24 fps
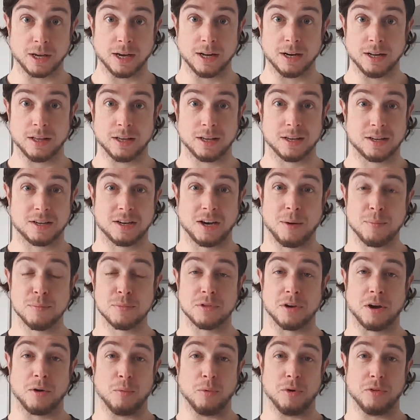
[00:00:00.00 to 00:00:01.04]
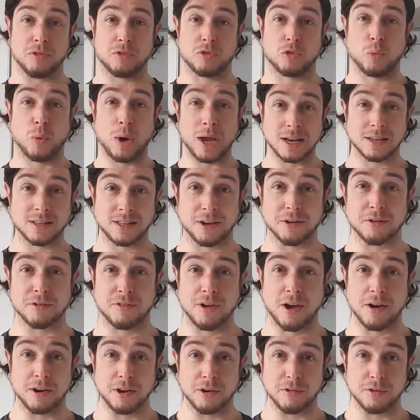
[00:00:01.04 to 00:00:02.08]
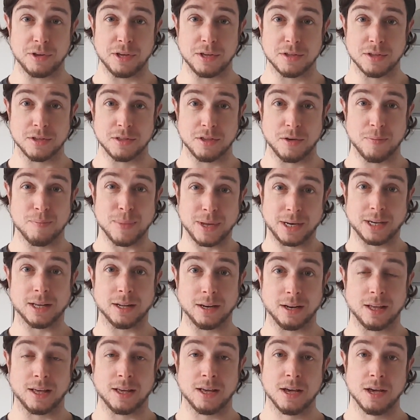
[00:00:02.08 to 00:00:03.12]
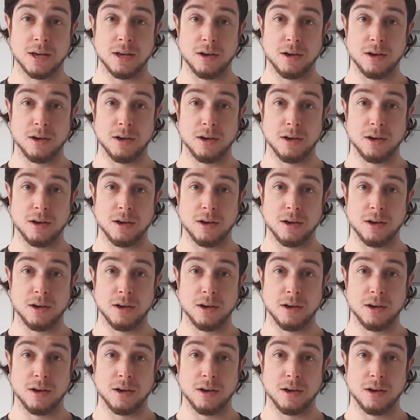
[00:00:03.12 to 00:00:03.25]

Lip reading: and it comes up with 20 or 30 reasons immediately